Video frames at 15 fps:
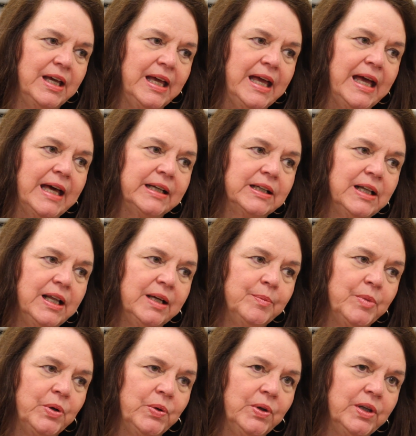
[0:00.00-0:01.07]
Anne
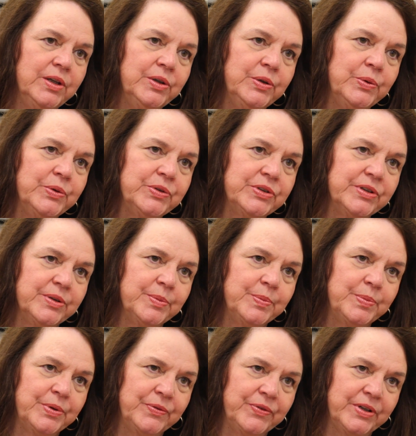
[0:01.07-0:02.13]
Climola, who was a
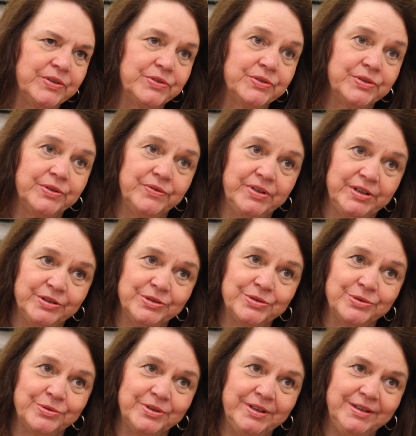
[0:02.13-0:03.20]
professor of
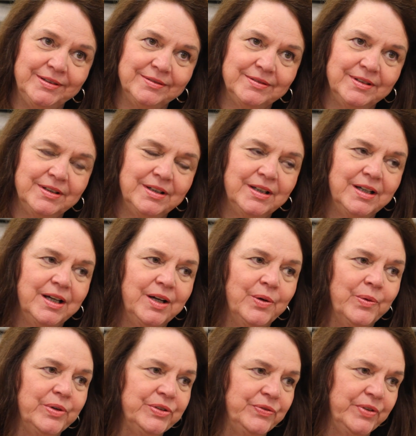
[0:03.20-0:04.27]
history,
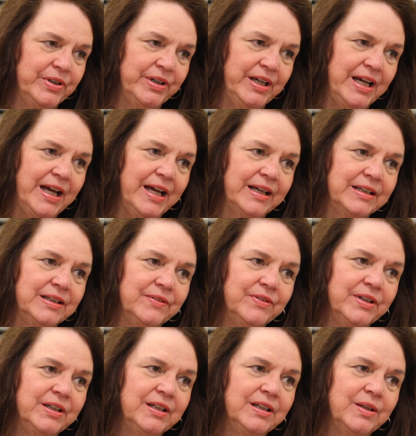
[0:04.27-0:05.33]
was very active
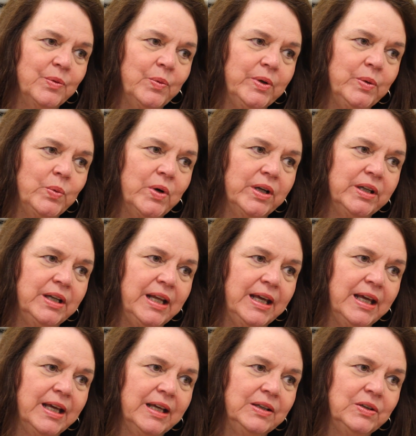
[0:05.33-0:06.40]
in it. We wanted
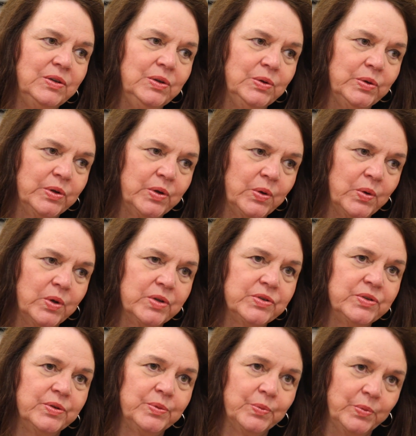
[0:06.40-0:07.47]
Anne to do a
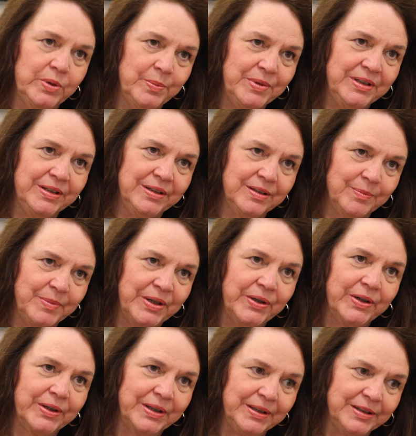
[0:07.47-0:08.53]
course on women in
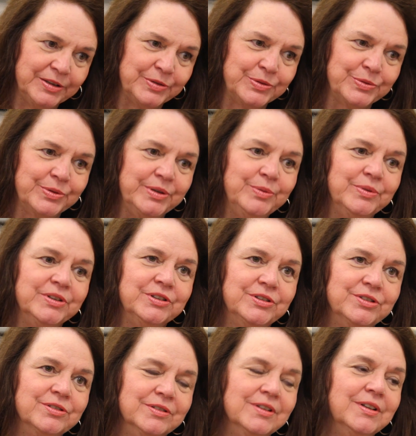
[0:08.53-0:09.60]
American history,
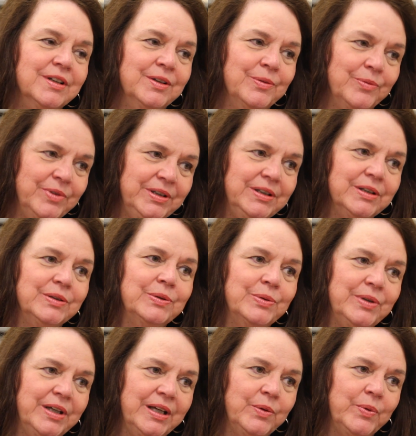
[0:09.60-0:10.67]
which we did
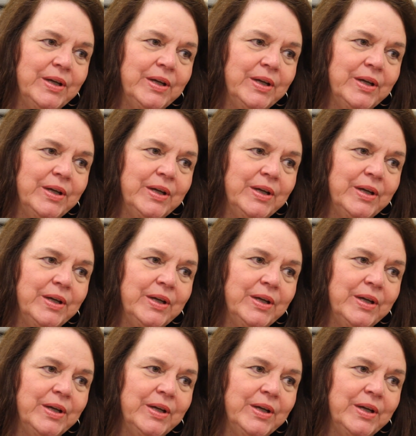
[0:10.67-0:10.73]
create.